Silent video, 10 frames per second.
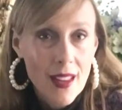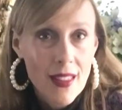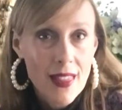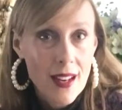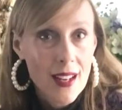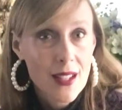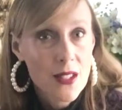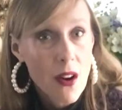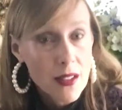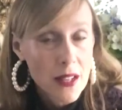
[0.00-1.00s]
that it
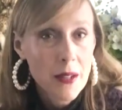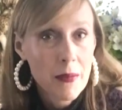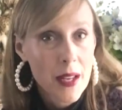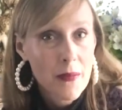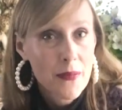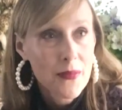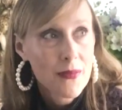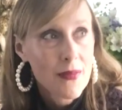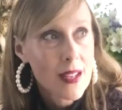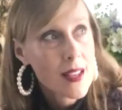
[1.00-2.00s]
dawned on me
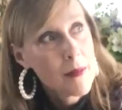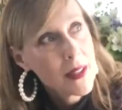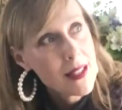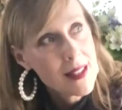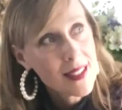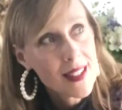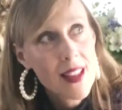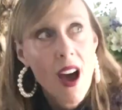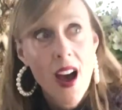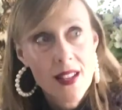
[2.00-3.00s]
as I'm listening to
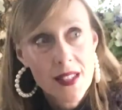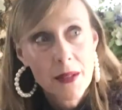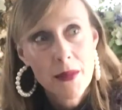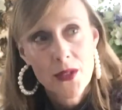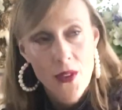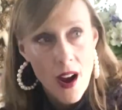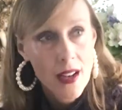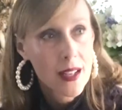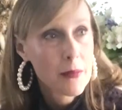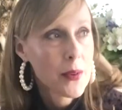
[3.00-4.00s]
the Isaac
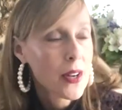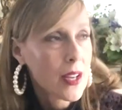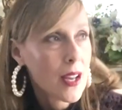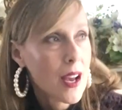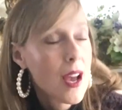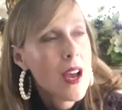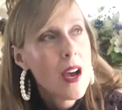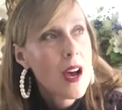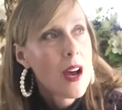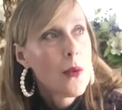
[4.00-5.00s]
Mizrahi book,
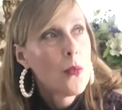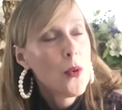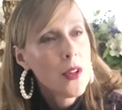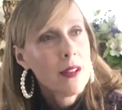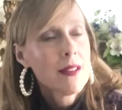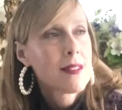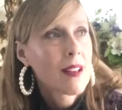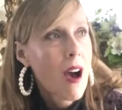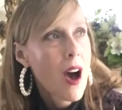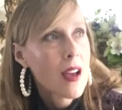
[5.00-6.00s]
Wool is
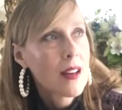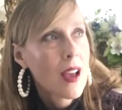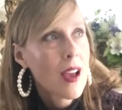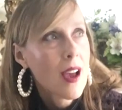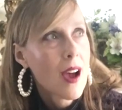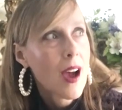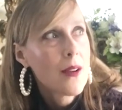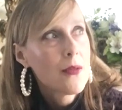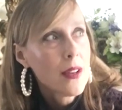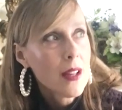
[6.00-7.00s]
God, I
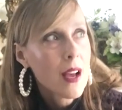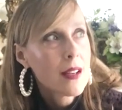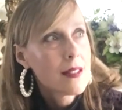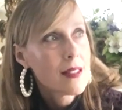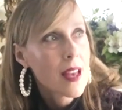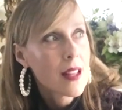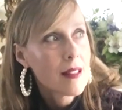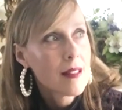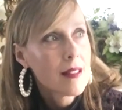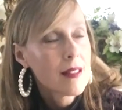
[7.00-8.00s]
realized
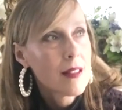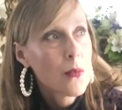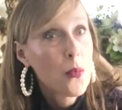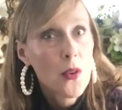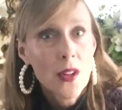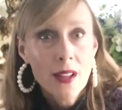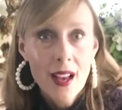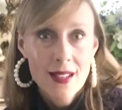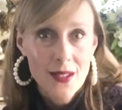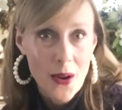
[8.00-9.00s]
that wool
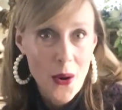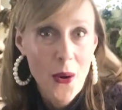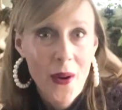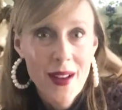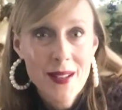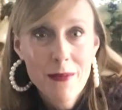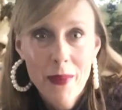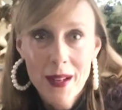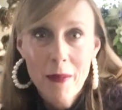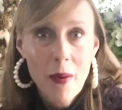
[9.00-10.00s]
has always
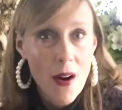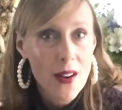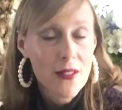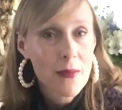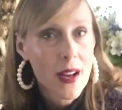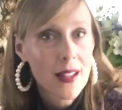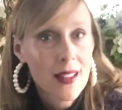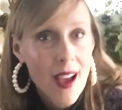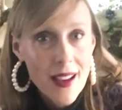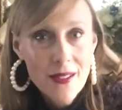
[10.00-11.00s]
been a part of my
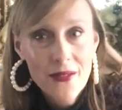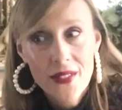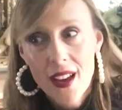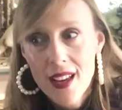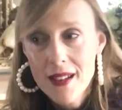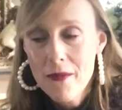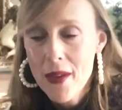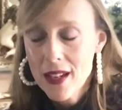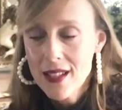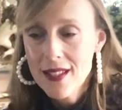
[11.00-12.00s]
life in
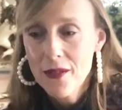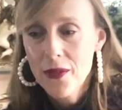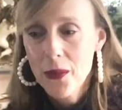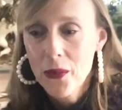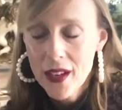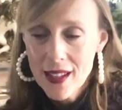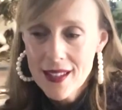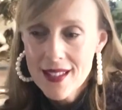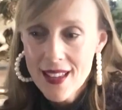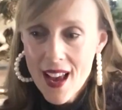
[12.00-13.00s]
many different
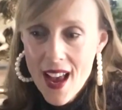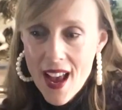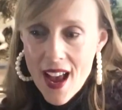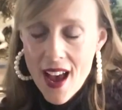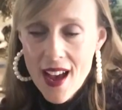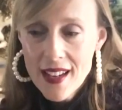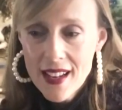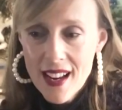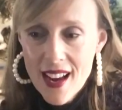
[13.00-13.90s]
ways. And